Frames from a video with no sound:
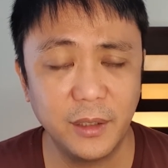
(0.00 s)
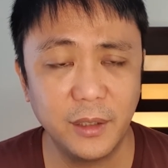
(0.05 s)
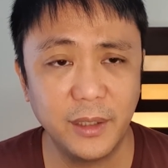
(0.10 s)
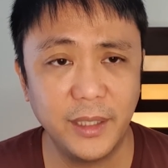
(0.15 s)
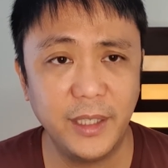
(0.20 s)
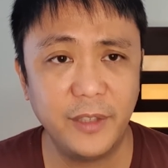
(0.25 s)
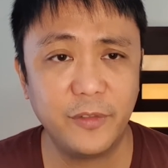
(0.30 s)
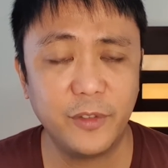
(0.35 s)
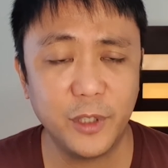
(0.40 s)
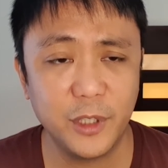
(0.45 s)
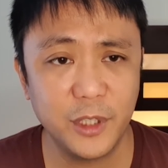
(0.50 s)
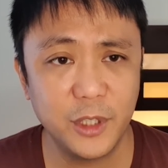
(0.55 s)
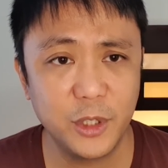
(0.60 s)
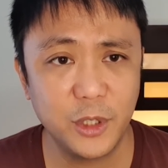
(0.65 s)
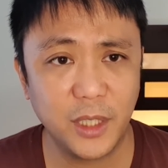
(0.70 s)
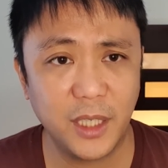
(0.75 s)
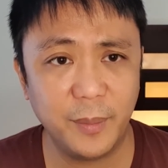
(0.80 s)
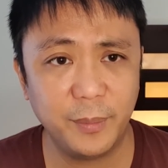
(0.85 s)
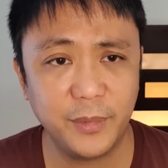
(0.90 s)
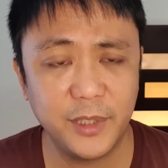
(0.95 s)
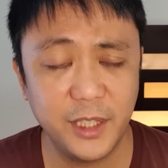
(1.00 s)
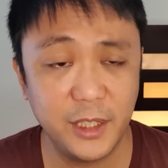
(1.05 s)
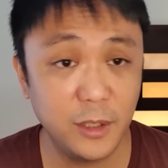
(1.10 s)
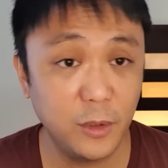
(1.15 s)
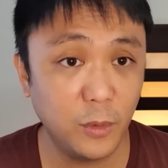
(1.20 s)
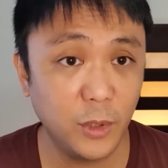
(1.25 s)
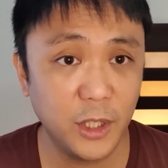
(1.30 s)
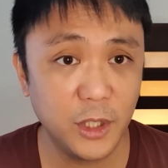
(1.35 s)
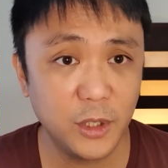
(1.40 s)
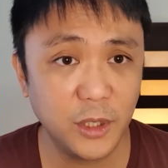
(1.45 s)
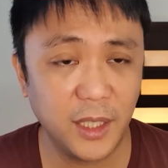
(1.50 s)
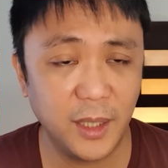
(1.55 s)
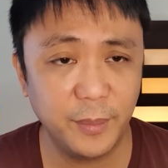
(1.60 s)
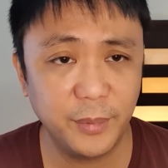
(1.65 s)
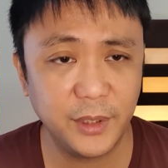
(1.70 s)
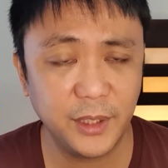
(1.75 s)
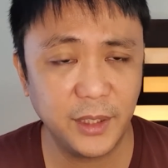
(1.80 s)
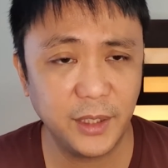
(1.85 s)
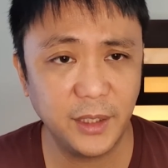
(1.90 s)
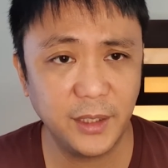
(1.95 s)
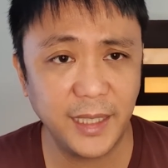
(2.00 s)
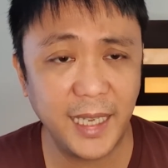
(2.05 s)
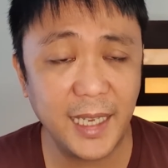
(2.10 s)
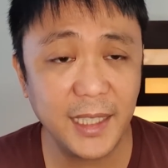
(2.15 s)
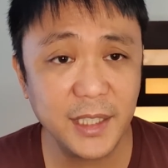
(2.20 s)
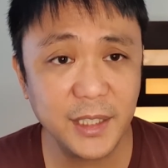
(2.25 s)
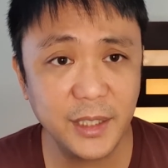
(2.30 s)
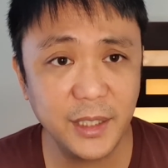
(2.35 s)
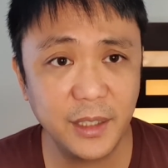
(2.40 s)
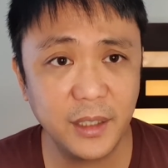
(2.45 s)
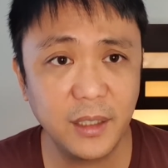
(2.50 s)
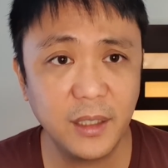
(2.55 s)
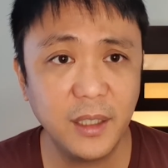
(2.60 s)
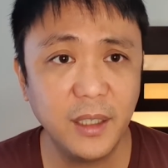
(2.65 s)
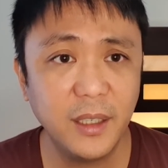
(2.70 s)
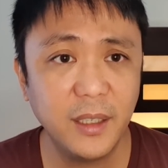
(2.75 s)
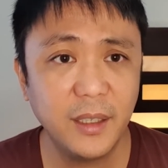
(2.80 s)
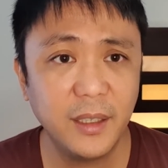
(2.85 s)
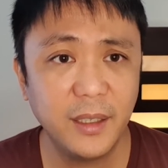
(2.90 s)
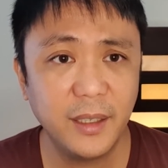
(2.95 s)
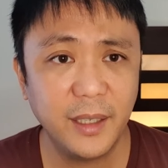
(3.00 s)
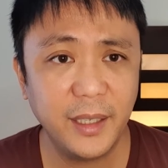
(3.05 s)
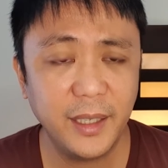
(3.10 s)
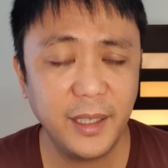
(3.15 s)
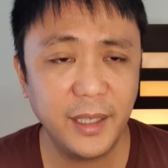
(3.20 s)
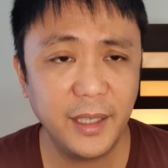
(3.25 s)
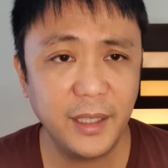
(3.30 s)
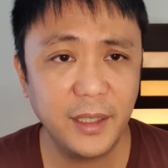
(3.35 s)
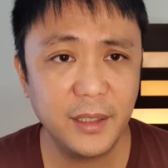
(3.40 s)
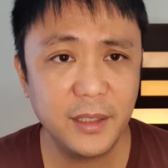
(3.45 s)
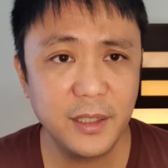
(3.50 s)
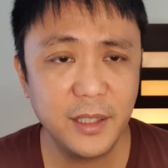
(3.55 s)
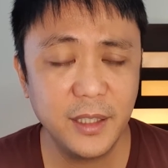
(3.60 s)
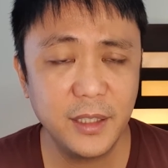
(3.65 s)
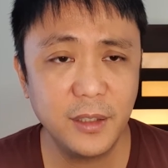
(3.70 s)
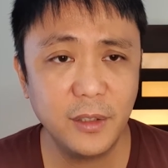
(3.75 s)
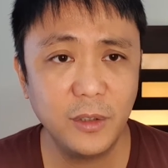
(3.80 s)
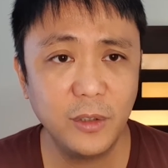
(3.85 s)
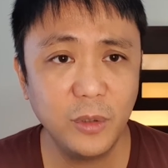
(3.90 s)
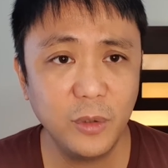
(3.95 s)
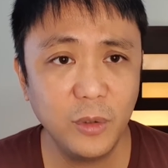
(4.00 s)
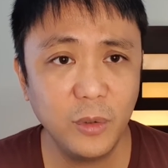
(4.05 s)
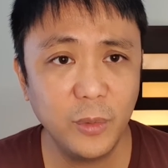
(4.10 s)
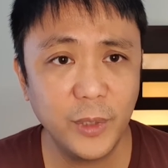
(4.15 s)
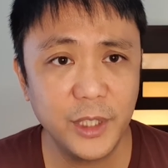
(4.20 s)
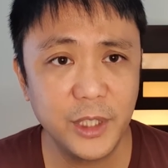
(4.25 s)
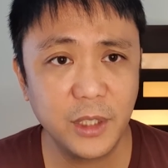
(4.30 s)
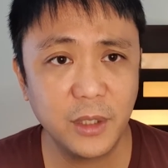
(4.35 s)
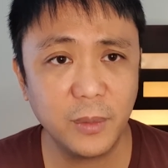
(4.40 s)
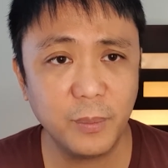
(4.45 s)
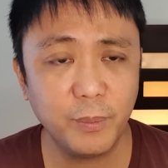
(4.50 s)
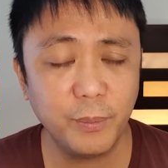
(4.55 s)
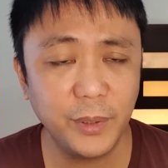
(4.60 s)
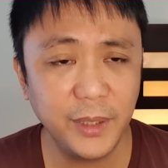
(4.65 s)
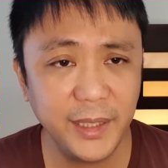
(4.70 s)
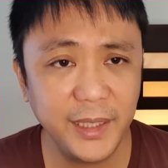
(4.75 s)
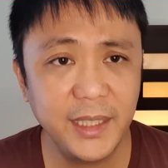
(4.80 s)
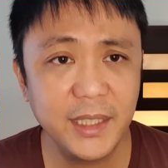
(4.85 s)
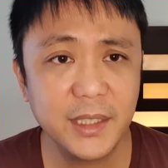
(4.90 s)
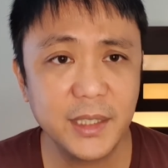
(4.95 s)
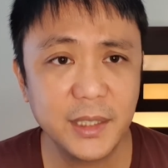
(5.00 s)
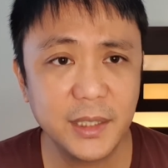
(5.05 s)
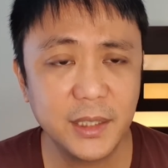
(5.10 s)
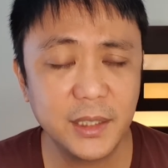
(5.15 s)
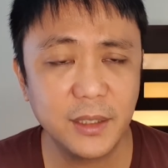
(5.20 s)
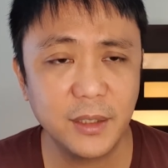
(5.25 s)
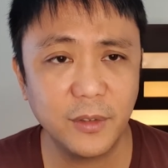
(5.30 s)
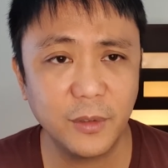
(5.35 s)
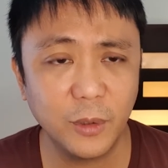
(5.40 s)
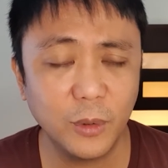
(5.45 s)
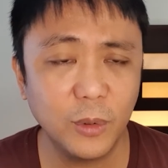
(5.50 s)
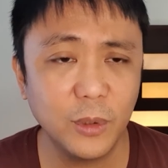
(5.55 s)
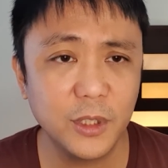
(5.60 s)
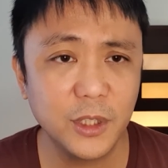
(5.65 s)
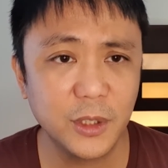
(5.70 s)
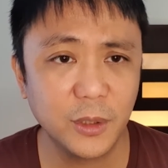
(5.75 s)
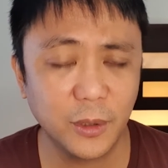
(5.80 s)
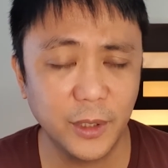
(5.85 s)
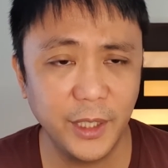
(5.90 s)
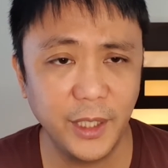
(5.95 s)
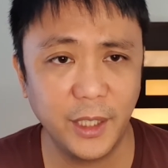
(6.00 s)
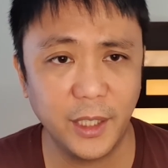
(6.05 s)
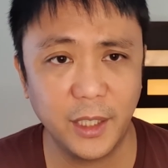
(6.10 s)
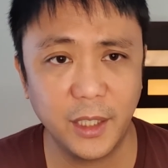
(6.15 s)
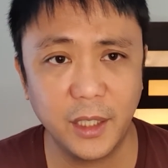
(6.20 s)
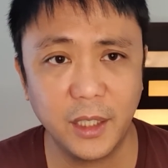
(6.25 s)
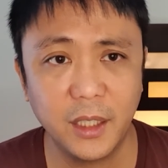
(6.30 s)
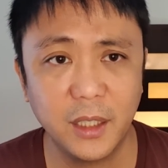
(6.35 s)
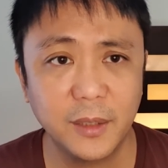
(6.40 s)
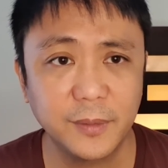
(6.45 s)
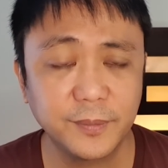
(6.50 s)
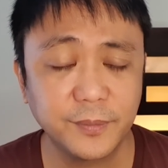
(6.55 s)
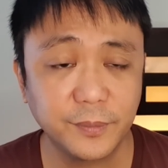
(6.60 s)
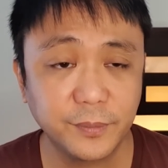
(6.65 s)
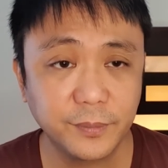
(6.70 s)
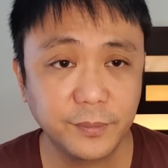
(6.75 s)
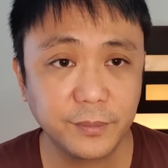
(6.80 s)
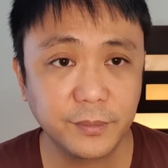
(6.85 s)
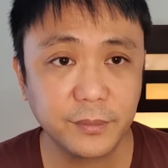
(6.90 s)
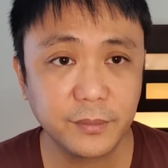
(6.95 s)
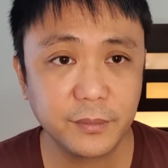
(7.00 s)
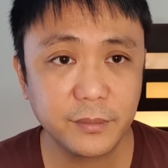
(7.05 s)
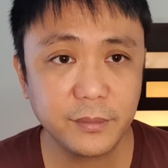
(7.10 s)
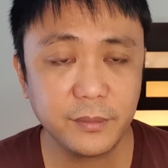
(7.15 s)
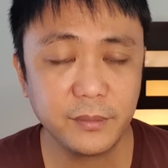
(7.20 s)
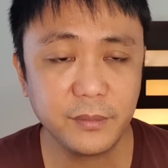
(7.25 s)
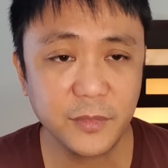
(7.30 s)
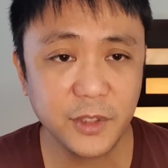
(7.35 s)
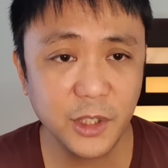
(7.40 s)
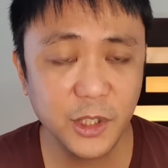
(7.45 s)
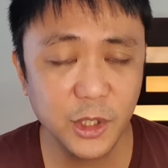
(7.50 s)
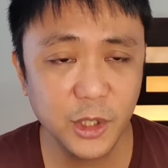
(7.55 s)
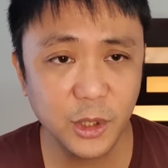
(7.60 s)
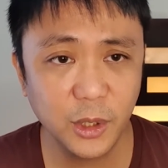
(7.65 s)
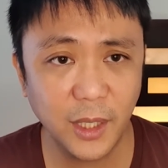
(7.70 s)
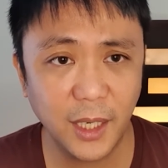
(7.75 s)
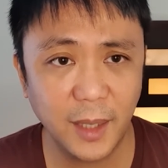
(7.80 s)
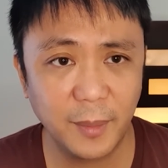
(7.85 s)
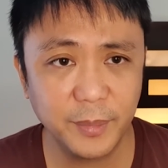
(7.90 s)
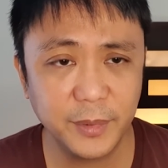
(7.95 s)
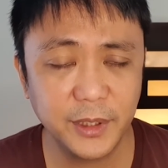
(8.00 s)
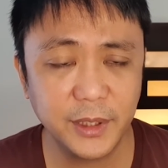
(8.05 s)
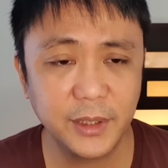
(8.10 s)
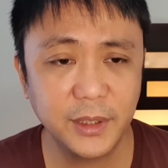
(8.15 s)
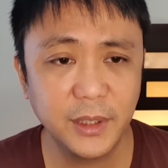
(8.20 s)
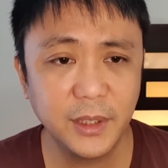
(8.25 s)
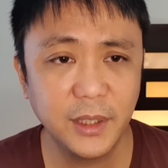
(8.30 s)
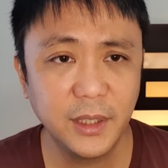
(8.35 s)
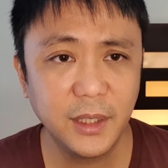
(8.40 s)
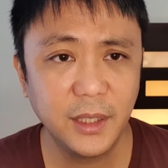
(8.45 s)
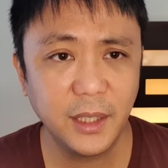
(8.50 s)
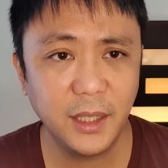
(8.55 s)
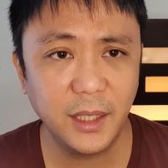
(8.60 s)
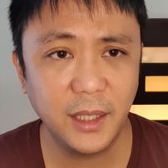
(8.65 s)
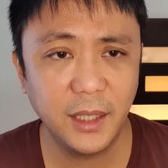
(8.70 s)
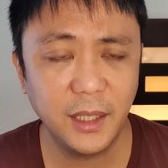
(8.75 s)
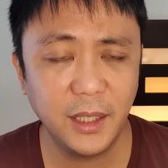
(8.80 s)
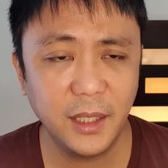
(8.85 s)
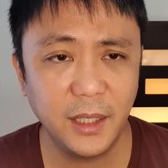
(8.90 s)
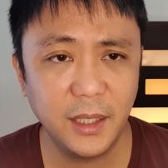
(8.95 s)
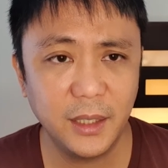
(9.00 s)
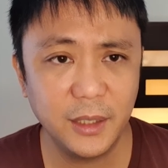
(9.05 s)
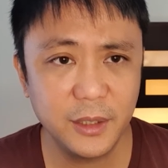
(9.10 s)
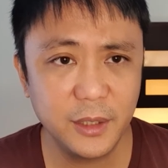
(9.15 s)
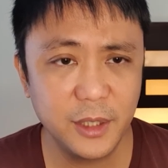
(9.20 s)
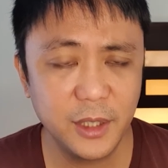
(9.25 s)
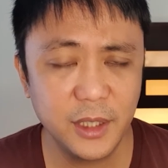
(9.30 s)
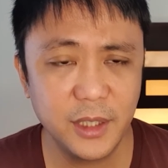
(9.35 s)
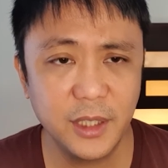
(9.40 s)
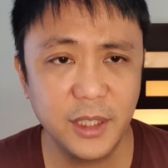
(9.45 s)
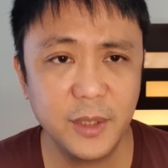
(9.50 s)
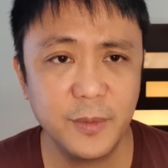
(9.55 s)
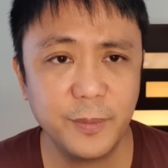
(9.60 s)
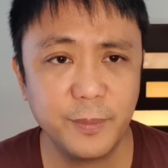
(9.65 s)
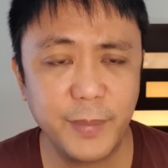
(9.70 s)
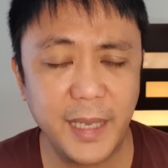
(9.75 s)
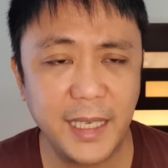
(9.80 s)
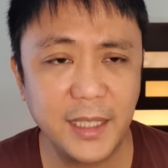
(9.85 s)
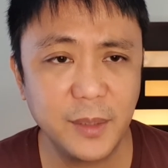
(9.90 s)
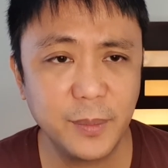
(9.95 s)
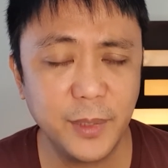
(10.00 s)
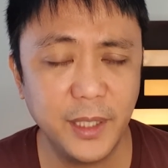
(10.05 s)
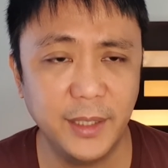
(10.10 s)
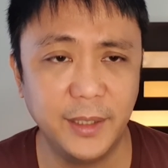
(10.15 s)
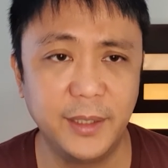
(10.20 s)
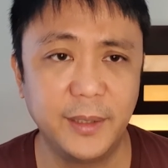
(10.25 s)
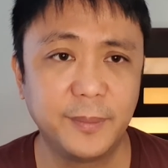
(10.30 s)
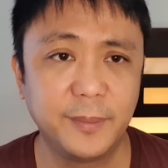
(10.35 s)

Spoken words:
It first dropped, season 1 dropped last year, and season 2, which completes the whole story arc, dropped just this past month.